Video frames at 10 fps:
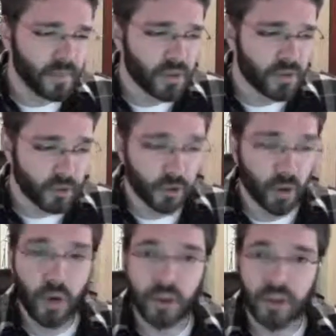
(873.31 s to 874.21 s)
for
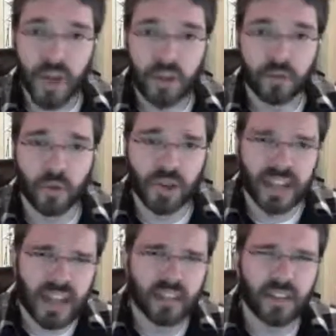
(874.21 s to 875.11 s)
growth and for
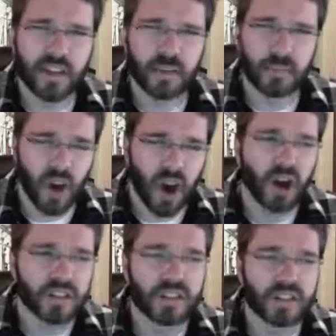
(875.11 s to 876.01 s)
getting the the
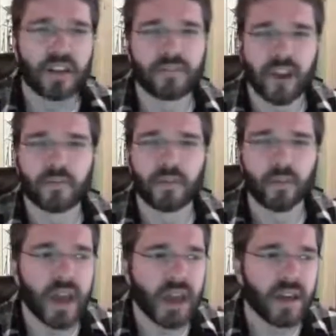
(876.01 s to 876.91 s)
hard stuff out of the
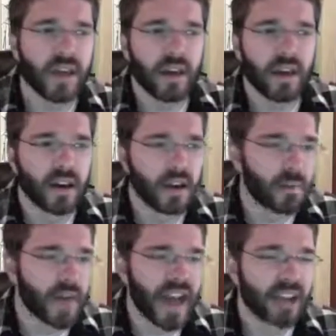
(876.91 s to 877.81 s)
way,
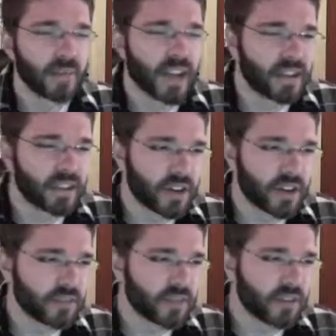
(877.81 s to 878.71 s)
um, acclimating
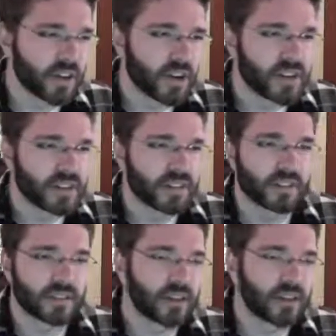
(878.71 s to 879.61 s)
yourself to the
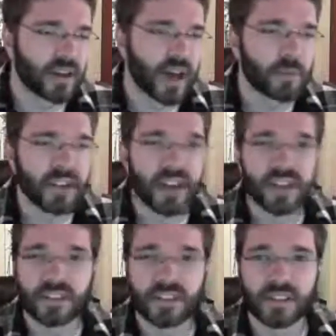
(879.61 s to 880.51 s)
various uh,
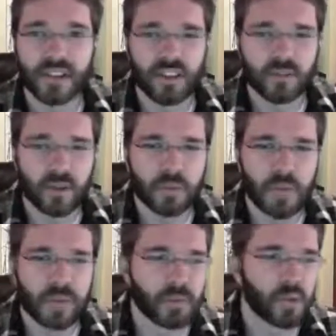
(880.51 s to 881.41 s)
applications and software, but
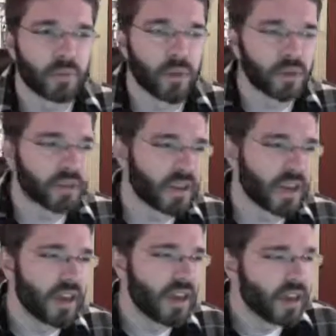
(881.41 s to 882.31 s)
maybe more
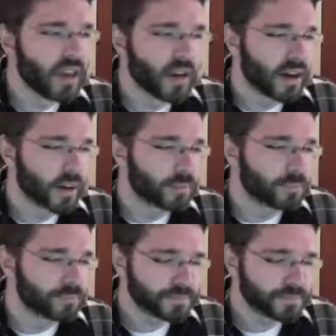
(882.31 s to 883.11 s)
importantly. Um,